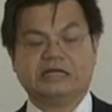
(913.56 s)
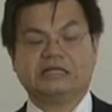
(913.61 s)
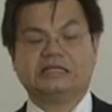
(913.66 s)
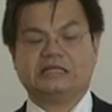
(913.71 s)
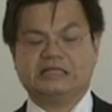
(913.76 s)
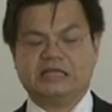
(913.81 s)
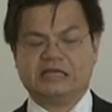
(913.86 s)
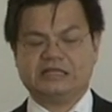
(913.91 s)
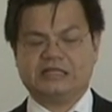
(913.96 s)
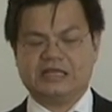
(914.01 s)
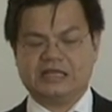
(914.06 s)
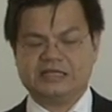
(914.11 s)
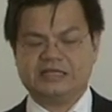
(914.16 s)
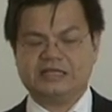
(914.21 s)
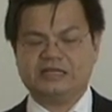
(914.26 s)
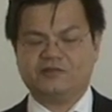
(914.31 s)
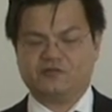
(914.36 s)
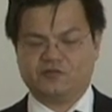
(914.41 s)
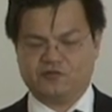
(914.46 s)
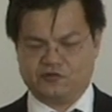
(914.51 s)
yeah,
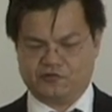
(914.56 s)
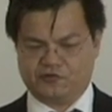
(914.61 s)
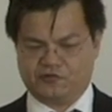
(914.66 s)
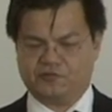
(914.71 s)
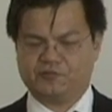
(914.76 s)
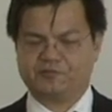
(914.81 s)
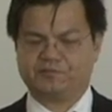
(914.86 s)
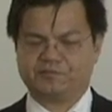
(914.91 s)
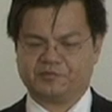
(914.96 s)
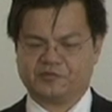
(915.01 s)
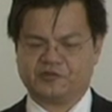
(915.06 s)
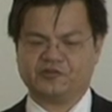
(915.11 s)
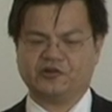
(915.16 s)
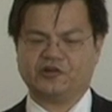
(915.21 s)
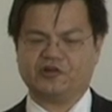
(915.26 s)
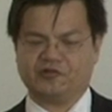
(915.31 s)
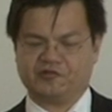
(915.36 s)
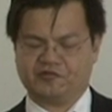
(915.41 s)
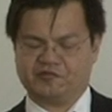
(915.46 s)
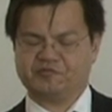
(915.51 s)
they need to
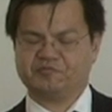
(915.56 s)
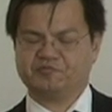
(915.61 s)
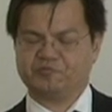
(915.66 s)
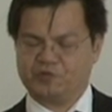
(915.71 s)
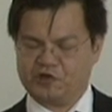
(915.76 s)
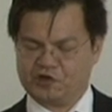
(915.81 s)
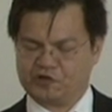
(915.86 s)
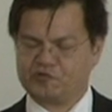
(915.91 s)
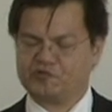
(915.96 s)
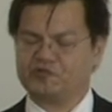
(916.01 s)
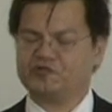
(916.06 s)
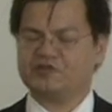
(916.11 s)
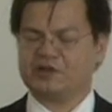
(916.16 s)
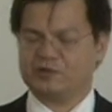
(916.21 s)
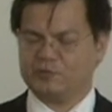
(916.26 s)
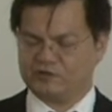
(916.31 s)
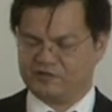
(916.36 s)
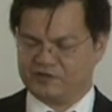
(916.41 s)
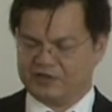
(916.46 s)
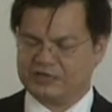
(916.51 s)
sort of work through
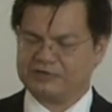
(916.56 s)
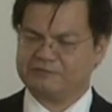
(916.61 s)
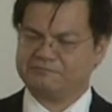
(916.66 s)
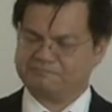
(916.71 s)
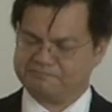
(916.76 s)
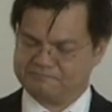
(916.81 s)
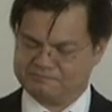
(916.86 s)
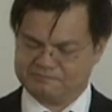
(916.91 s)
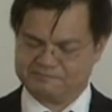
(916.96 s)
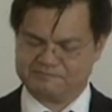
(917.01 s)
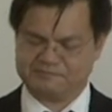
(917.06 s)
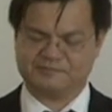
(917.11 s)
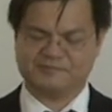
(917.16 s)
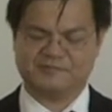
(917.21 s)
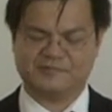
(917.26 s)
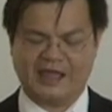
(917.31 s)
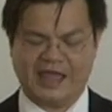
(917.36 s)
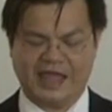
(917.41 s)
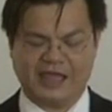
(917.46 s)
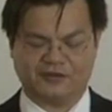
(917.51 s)
some of their
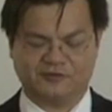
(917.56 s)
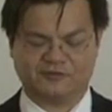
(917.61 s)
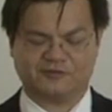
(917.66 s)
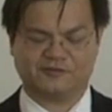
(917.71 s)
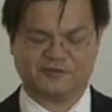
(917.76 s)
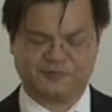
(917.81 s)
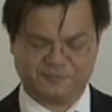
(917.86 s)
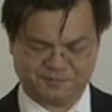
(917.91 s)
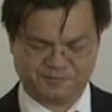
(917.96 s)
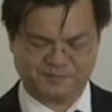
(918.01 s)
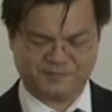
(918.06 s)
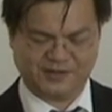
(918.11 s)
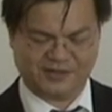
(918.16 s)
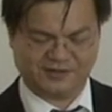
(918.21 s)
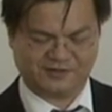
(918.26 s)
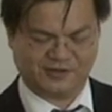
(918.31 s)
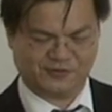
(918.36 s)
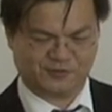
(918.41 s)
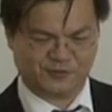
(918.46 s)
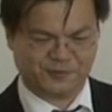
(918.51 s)
angst,
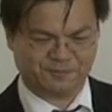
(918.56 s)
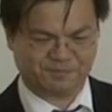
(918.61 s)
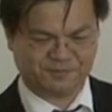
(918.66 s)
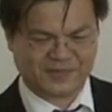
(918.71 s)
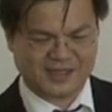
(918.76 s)
etc.